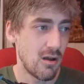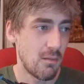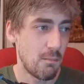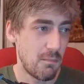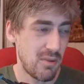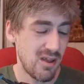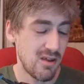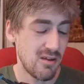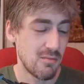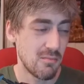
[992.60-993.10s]

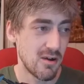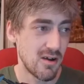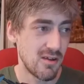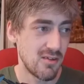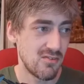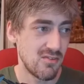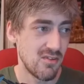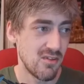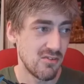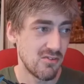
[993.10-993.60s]

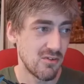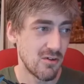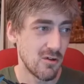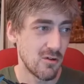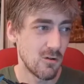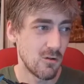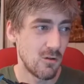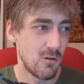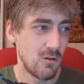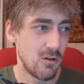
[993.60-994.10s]
epitomize this
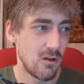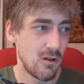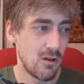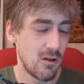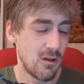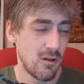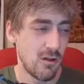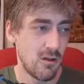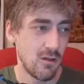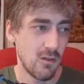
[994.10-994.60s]
goal.
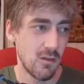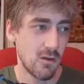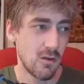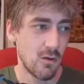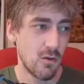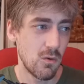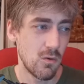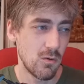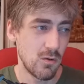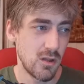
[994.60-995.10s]

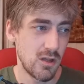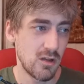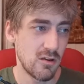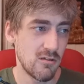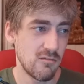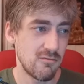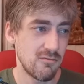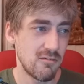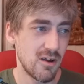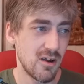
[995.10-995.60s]
The
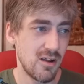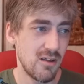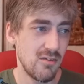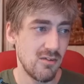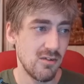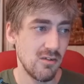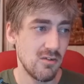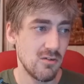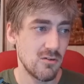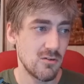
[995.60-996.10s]
calling to
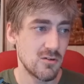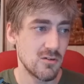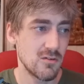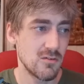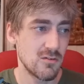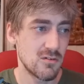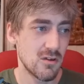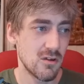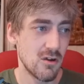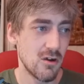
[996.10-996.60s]
find
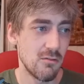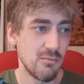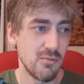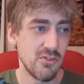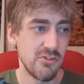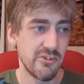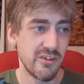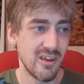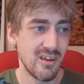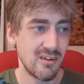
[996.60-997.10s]
solutions to
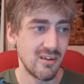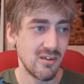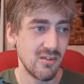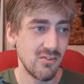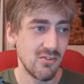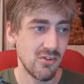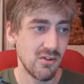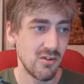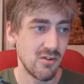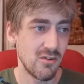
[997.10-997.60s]
common skin
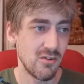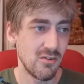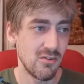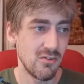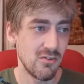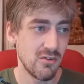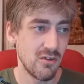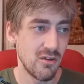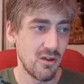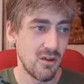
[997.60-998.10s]

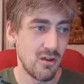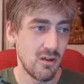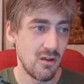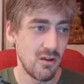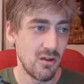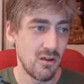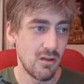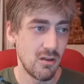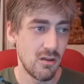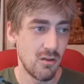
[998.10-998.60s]
concerns
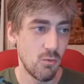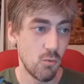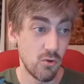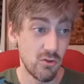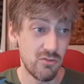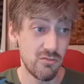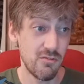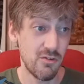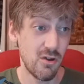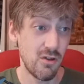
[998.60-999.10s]

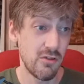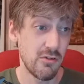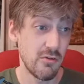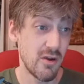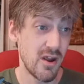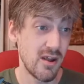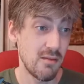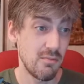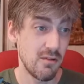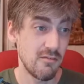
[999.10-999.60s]
was
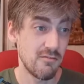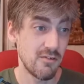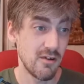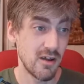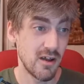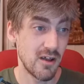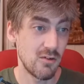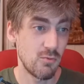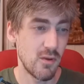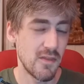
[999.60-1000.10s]
further
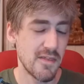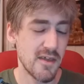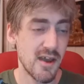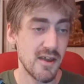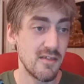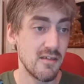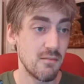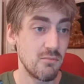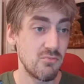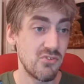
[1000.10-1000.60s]
amplified when
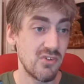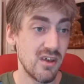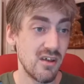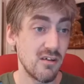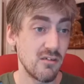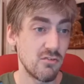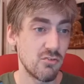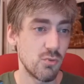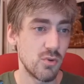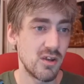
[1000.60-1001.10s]
they
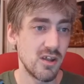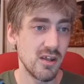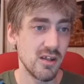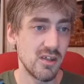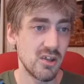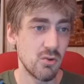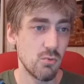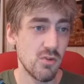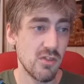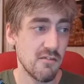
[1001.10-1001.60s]
themselves were
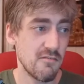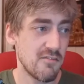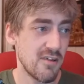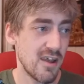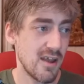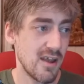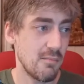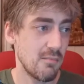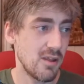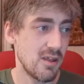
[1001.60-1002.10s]
dealing with a
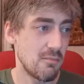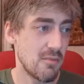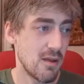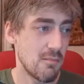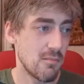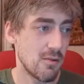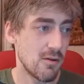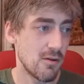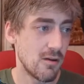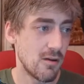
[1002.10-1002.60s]
family
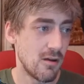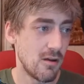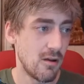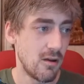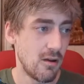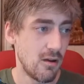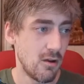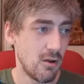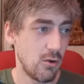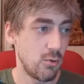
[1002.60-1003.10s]
member
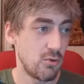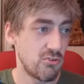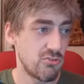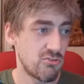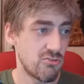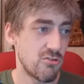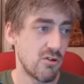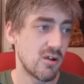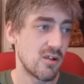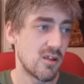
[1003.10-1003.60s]
who was
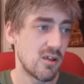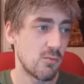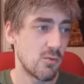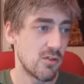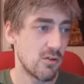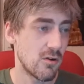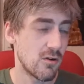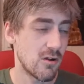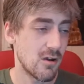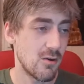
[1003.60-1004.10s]
struggling
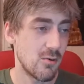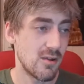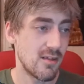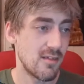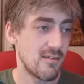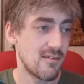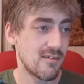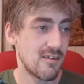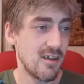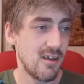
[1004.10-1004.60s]
with
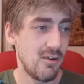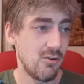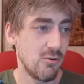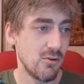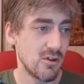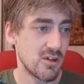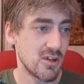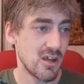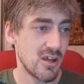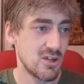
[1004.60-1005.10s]
ongoing skin
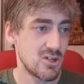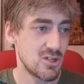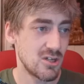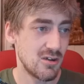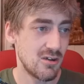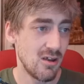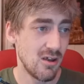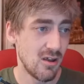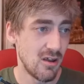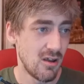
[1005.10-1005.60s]

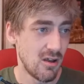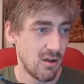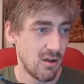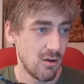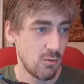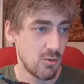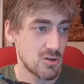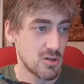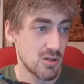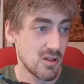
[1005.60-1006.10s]
irritation,
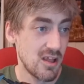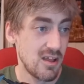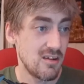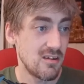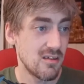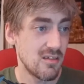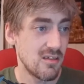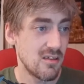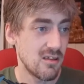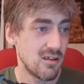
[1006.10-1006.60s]
which led
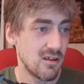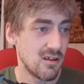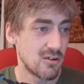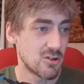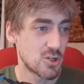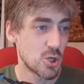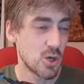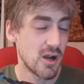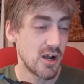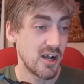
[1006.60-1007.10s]
to the
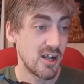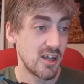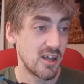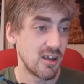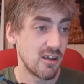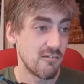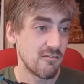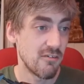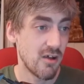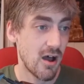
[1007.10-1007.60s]

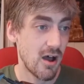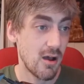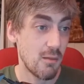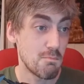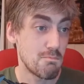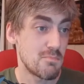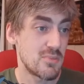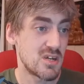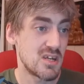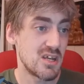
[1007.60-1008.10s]
trialing of
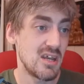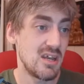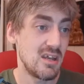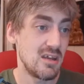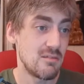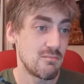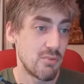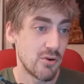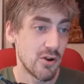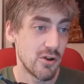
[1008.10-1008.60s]

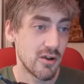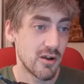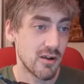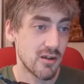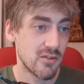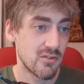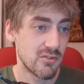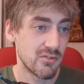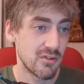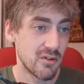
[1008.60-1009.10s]
umpteen
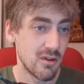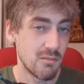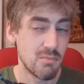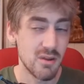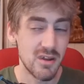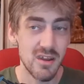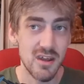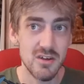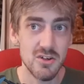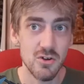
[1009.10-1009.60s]
products and
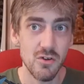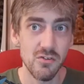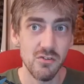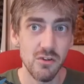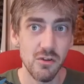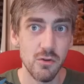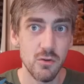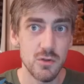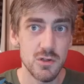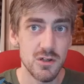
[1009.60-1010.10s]
potential
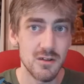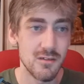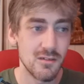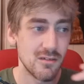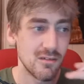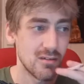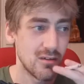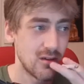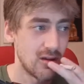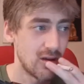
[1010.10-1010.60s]

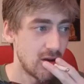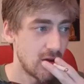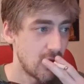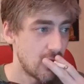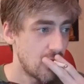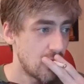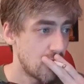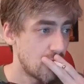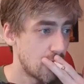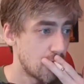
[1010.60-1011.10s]
solutions.
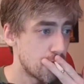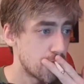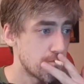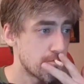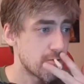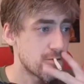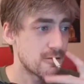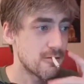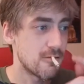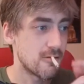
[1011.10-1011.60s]

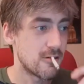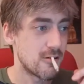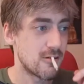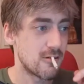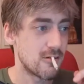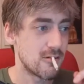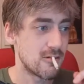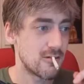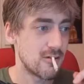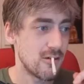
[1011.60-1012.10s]
According
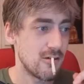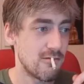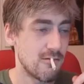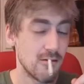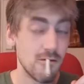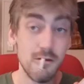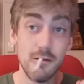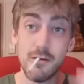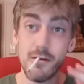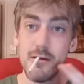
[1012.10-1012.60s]
to Steve,
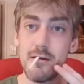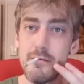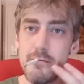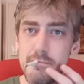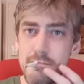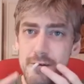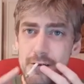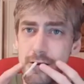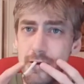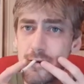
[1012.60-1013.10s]
okay,
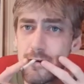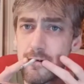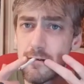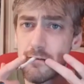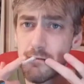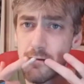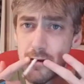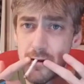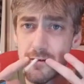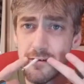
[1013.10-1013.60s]

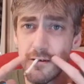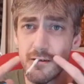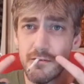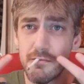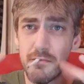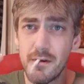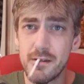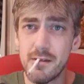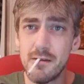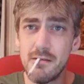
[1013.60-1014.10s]
just when I
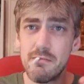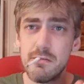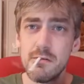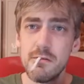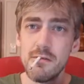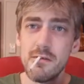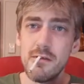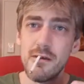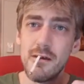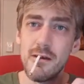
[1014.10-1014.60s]
touch my lips
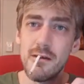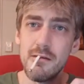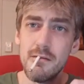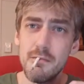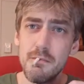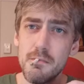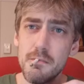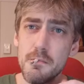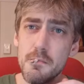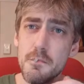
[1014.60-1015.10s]
with that,
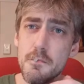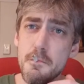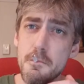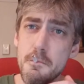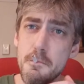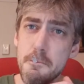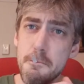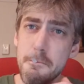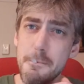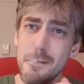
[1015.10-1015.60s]

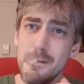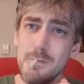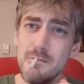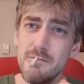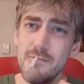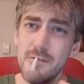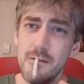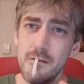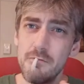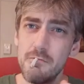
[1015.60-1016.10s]
it's
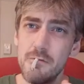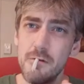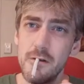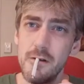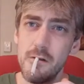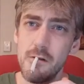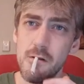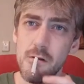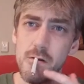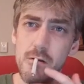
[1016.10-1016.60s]
feeling
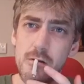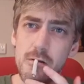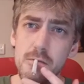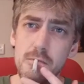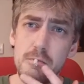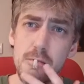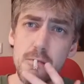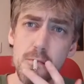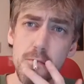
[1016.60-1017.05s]
real good.